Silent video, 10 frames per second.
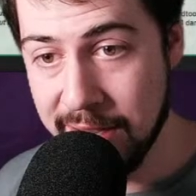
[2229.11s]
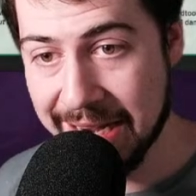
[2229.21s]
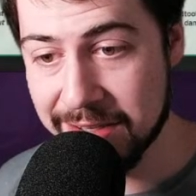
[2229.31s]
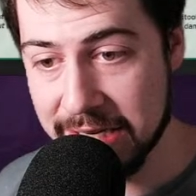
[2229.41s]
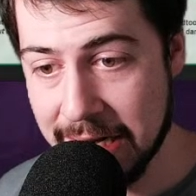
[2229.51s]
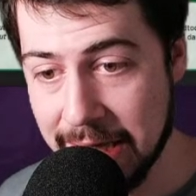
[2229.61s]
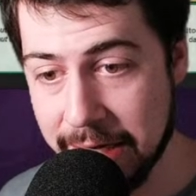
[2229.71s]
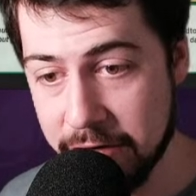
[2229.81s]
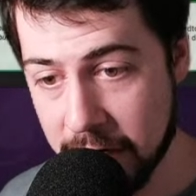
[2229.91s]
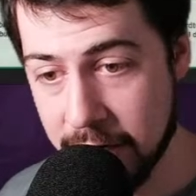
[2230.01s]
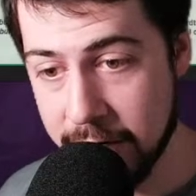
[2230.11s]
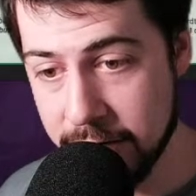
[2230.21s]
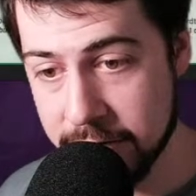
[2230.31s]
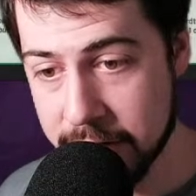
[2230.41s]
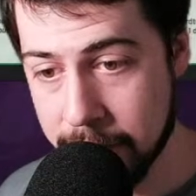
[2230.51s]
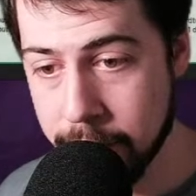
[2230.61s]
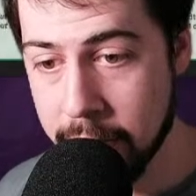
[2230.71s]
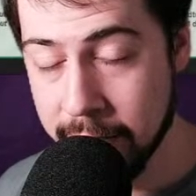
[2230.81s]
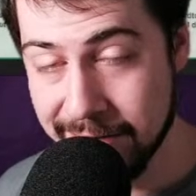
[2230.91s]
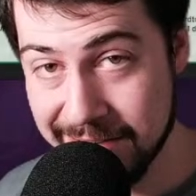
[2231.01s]
Exiling targeted stuff.
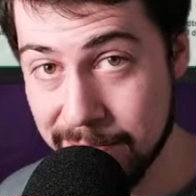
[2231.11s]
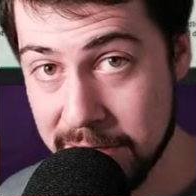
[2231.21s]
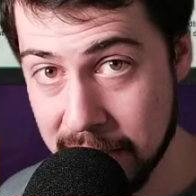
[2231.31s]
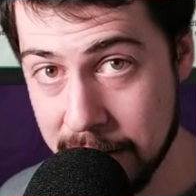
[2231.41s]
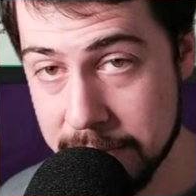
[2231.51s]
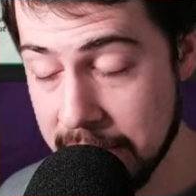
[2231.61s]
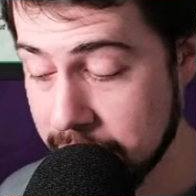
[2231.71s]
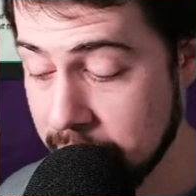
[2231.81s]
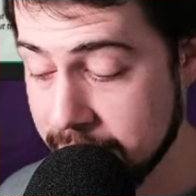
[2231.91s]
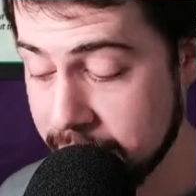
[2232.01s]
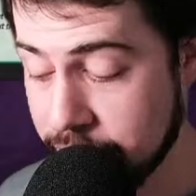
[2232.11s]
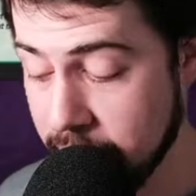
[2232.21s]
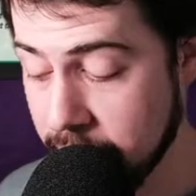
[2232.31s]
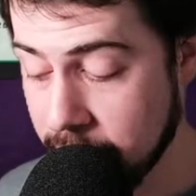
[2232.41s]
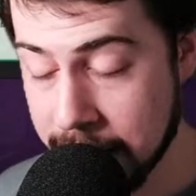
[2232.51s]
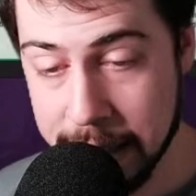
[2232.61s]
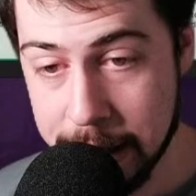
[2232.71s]
Sometimes that does the trick.